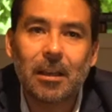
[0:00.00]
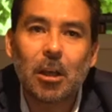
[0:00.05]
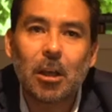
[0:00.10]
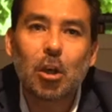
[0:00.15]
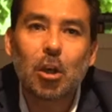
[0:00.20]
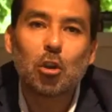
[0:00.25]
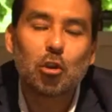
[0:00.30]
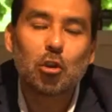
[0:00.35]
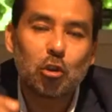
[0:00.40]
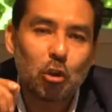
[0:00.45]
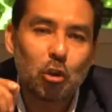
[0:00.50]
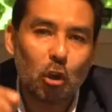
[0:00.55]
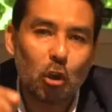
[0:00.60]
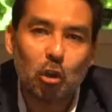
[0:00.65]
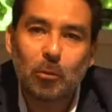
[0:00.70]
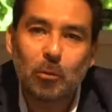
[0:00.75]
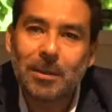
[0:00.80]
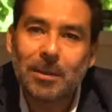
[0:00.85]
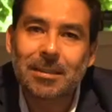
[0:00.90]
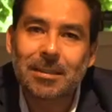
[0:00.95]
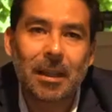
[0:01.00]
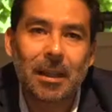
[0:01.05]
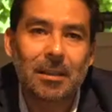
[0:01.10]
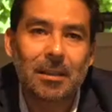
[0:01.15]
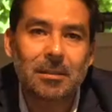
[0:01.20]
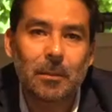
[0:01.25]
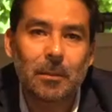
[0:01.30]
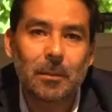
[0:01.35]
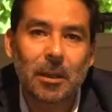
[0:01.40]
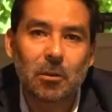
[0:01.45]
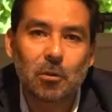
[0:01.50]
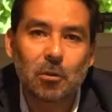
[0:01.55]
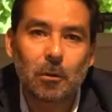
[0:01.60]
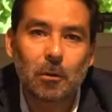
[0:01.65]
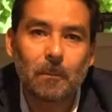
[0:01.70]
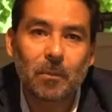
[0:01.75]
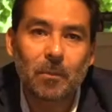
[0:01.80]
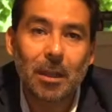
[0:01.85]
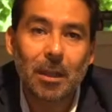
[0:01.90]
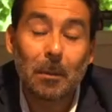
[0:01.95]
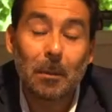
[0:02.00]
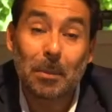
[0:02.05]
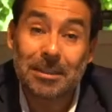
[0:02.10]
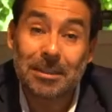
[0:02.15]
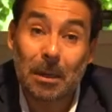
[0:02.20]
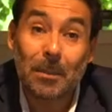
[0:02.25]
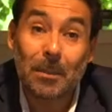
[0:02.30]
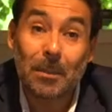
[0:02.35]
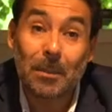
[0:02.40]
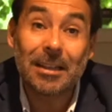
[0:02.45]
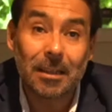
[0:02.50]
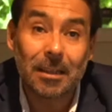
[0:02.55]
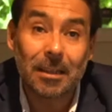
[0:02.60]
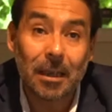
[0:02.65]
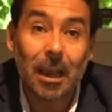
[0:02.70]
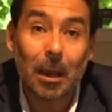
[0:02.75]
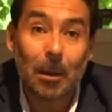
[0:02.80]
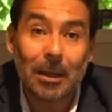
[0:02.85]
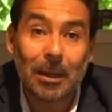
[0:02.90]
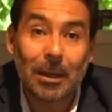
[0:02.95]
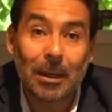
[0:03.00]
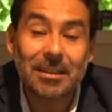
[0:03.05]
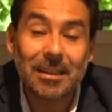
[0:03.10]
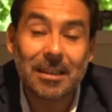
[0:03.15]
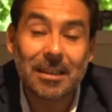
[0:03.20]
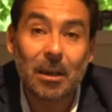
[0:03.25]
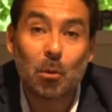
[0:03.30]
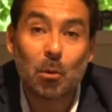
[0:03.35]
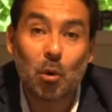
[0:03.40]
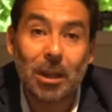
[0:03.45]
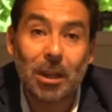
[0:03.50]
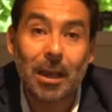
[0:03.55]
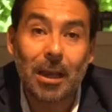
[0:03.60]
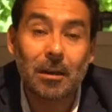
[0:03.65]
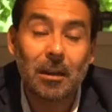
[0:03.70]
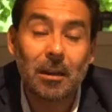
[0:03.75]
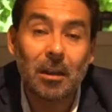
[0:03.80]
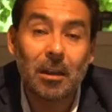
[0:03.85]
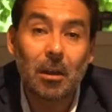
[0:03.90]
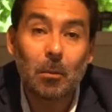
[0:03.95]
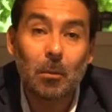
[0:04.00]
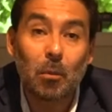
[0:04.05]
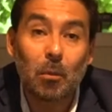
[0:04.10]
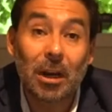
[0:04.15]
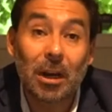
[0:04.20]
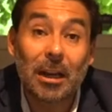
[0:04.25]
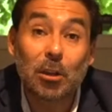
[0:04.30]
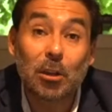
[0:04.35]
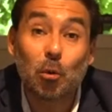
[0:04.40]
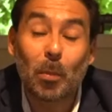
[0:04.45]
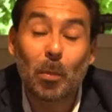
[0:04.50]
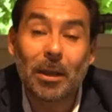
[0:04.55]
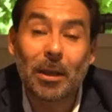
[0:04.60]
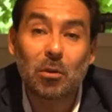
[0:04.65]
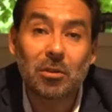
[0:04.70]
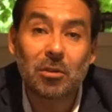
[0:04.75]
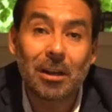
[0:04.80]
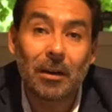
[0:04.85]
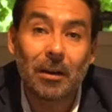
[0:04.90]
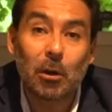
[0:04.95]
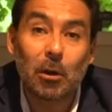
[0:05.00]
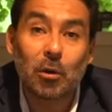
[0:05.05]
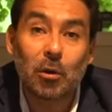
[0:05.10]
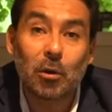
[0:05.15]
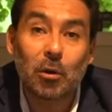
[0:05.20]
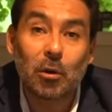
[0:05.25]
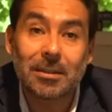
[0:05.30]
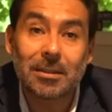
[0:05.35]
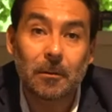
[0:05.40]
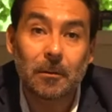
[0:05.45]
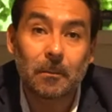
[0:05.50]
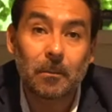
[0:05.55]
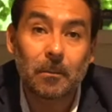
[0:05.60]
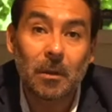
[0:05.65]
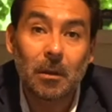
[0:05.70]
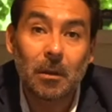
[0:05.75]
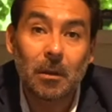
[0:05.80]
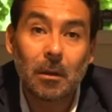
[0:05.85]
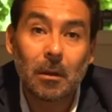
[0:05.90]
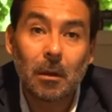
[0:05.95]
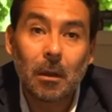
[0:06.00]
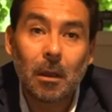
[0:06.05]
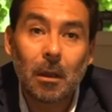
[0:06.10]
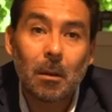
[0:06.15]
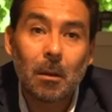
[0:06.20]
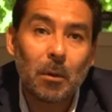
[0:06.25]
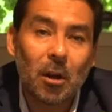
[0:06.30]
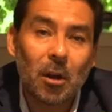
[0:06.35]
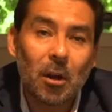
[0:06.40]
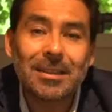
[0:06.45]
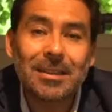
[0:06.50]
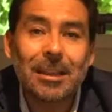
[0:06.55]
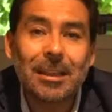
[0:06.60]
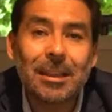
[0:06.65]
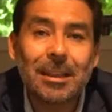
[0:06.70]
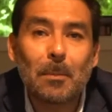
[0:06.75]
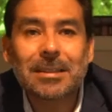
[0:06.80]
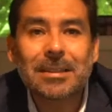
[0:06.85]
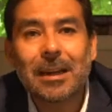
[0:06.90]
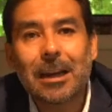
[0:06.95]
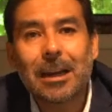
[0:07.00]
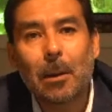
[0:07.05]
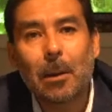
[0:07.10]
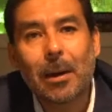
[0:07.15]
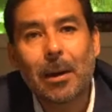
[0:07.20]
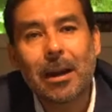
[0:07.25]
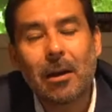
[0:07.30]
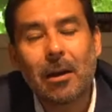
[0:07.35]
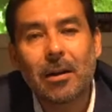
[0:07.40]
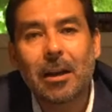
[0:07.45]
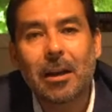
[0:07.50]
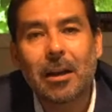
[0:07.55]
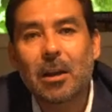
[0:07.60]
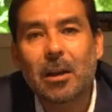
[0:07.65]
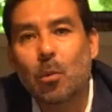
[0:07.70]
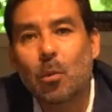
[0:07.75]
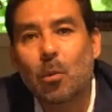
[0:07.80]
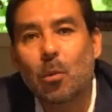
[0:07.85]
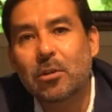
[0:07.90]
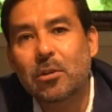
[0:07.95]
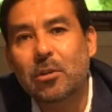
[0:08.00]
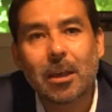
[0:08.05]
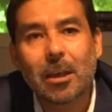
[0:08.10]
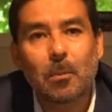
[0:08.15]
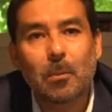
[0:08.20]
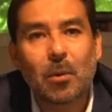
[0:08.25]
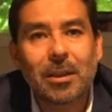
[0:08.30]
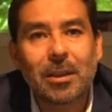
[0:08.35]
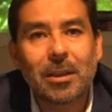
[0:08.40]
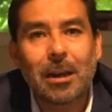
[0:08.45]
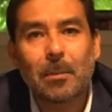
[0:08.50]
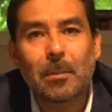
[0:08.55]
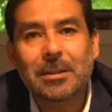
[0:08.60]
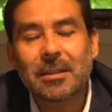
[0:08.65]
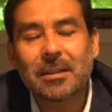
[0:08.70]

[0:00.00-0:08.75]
And thank you to all of those who helped us in one way or another to get here today. And thank you to Matias and Juliana for the wonderful work they did.